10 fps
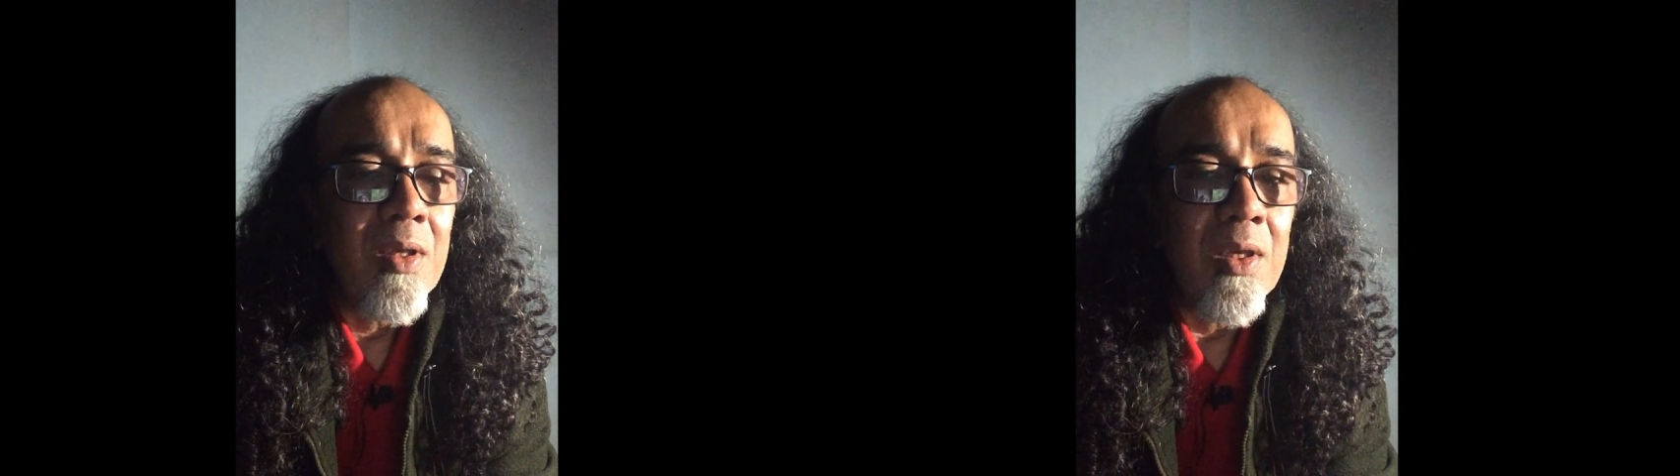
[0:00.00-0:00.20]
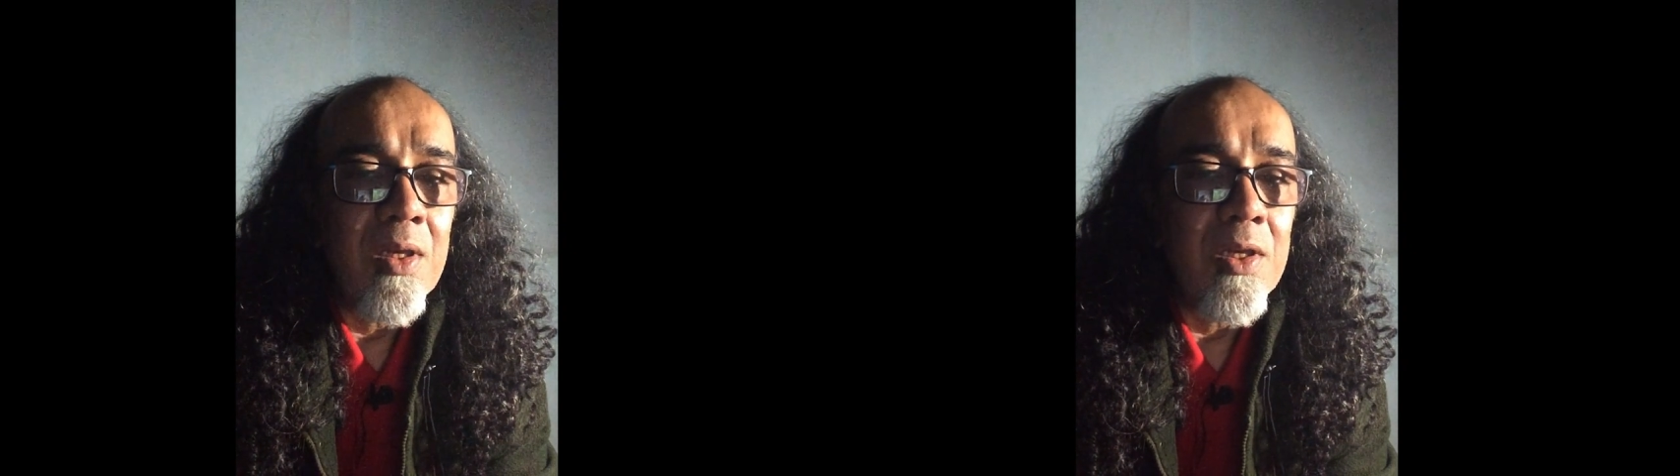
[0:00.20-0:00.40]

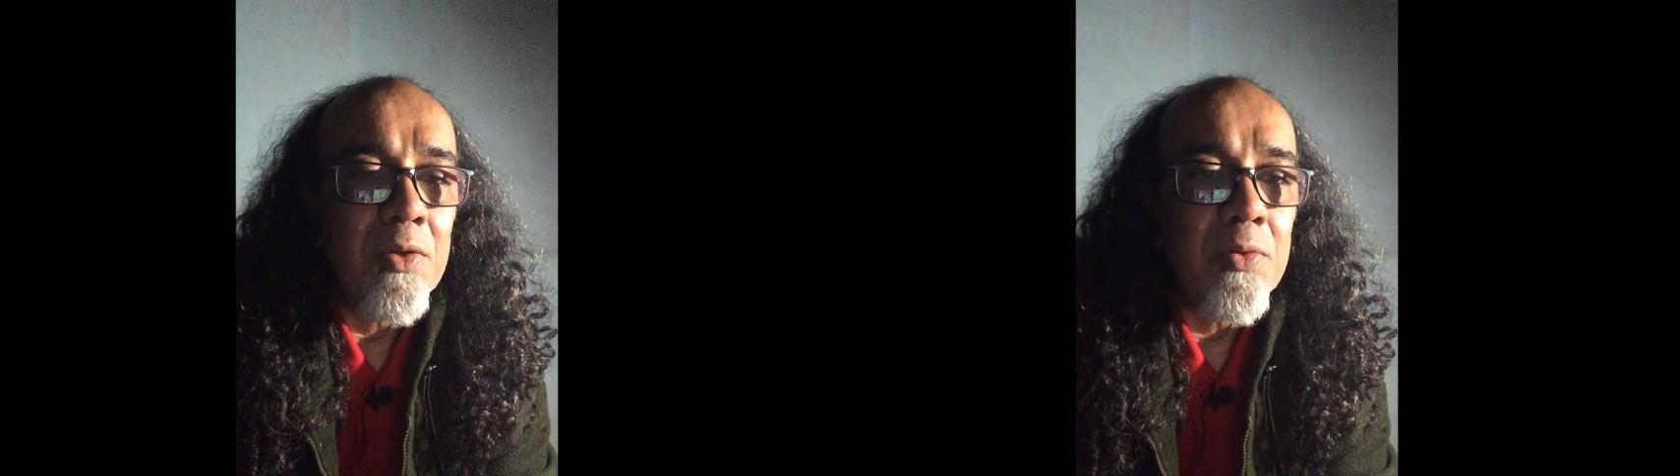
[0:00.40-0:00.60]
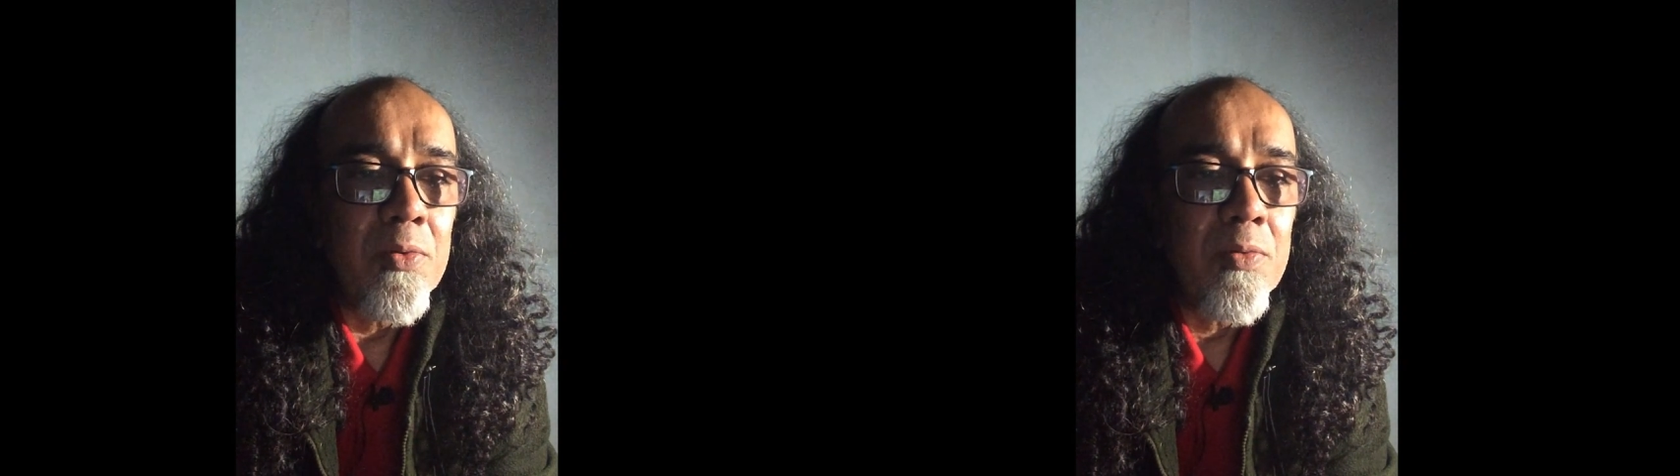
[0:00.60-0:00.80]
He
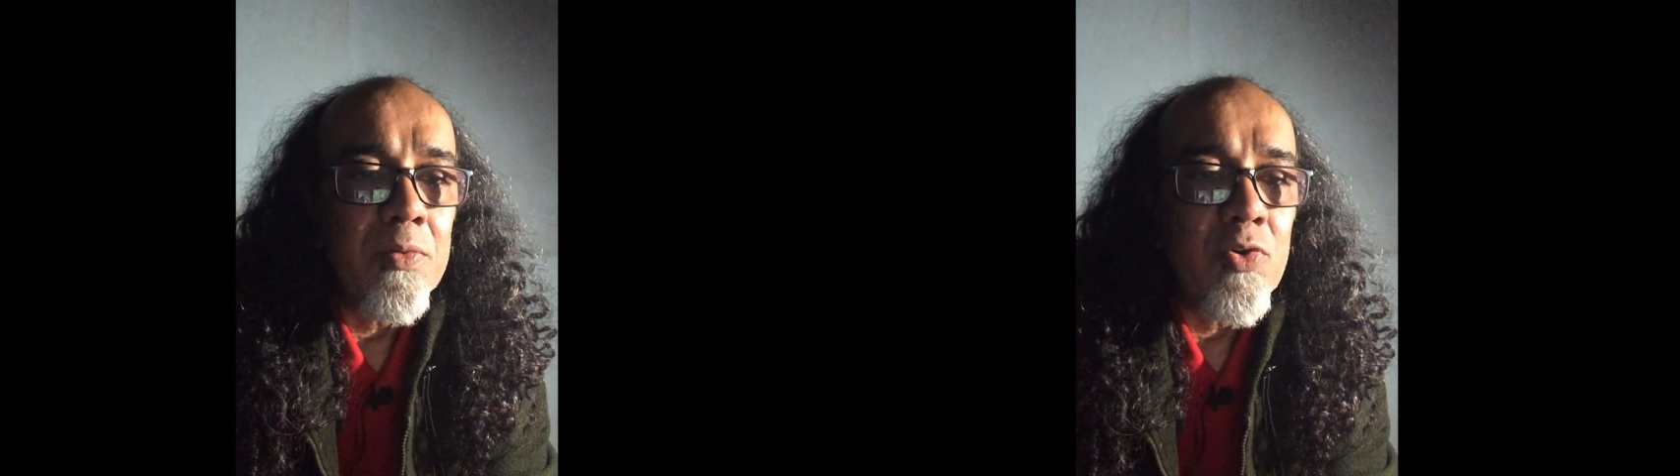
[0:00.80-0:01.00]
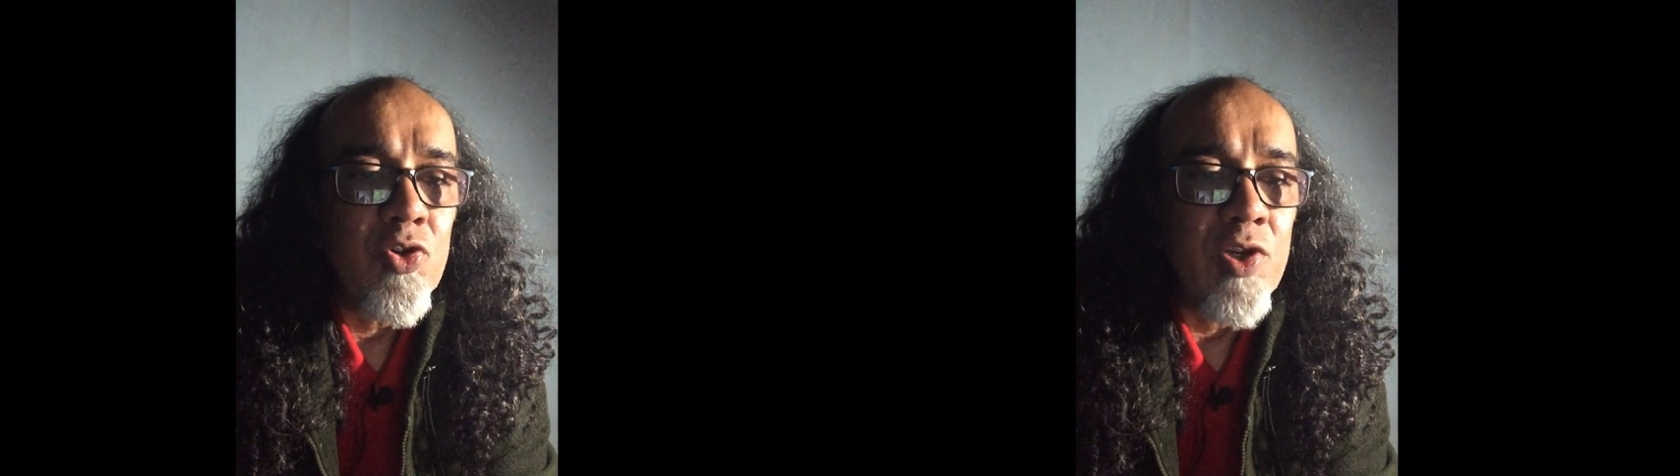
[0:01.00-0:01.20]
knew
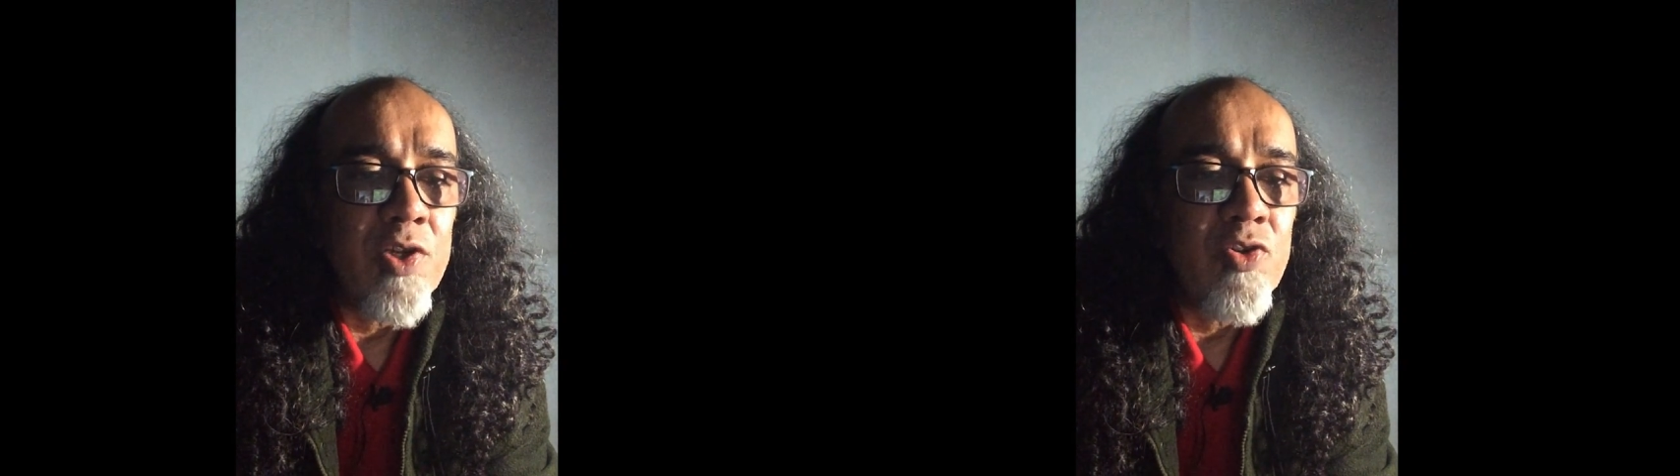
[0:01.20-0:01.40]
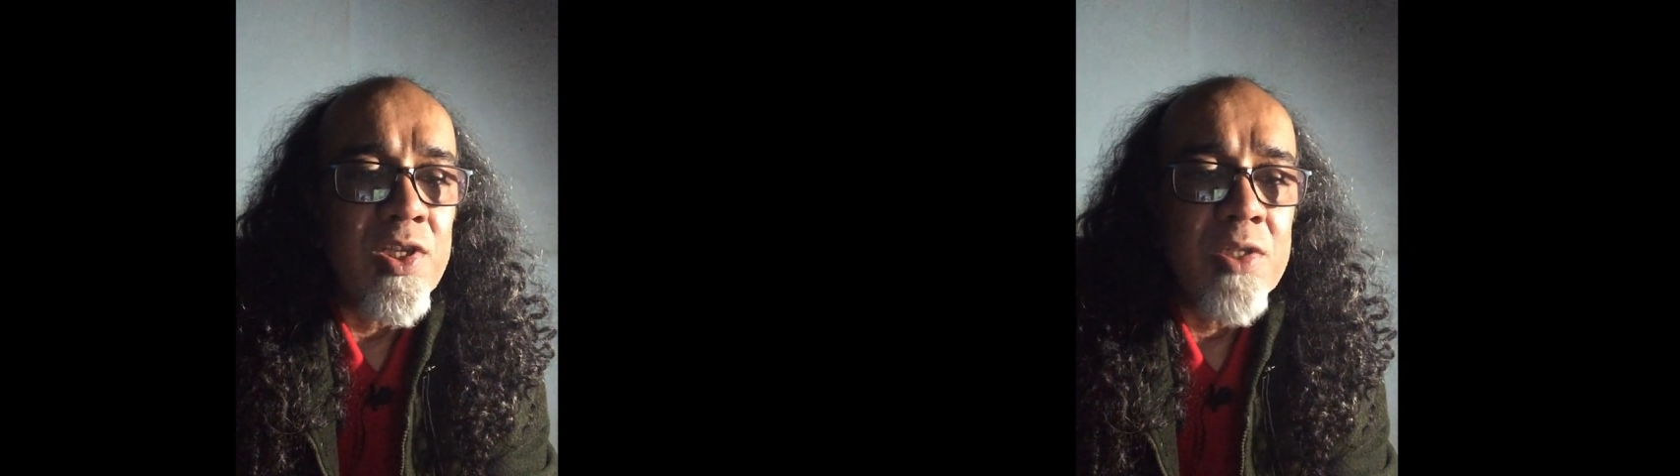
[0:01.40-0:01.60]

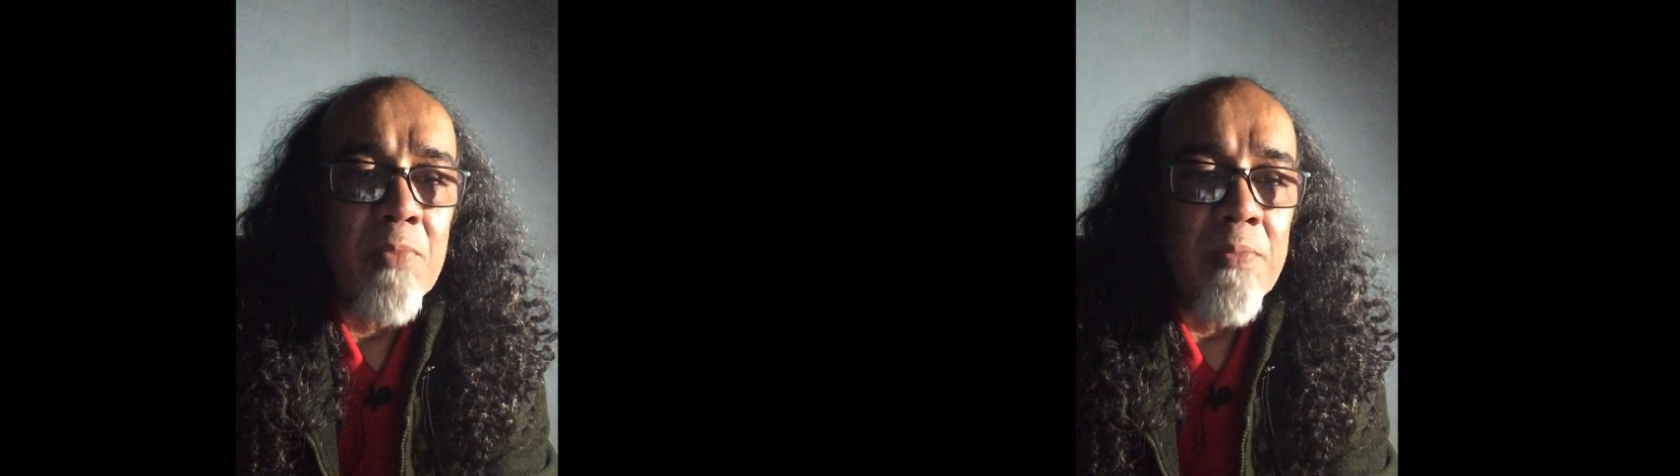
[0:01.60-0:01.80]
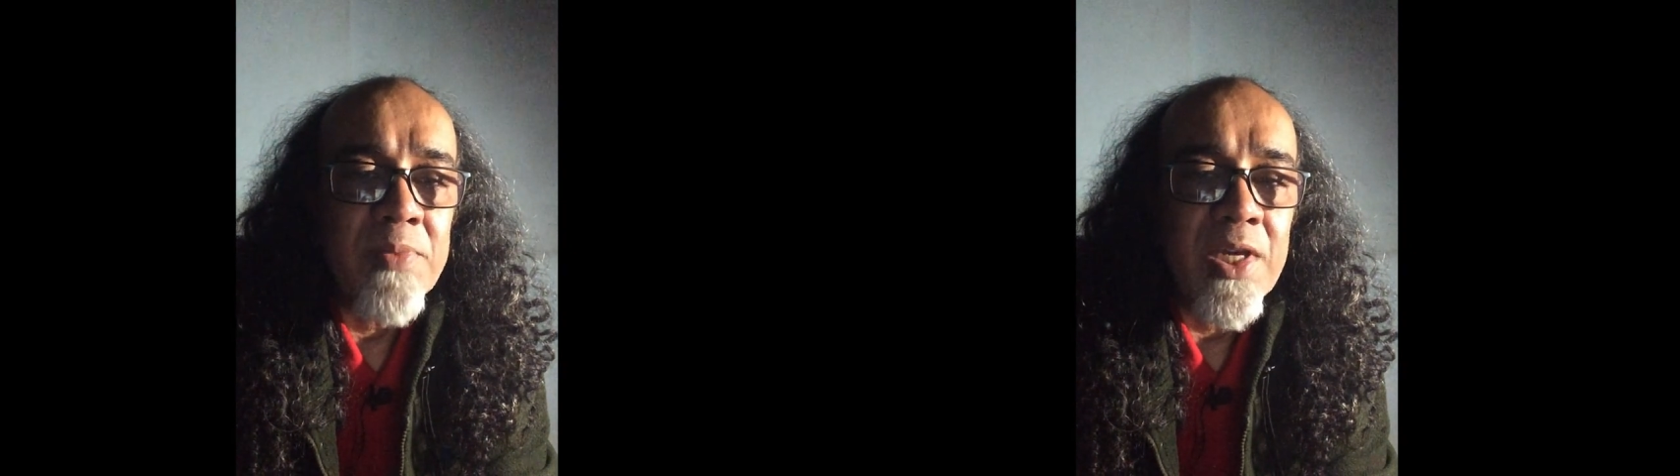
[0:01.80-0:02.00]
she'd
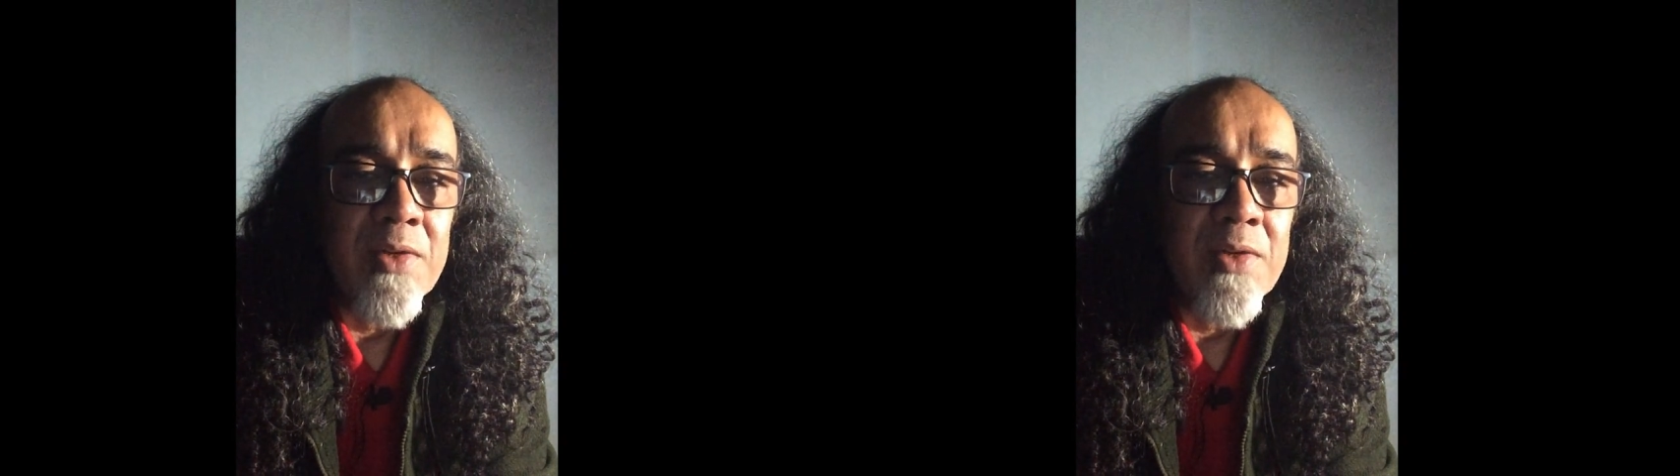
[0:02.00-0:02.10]
just popped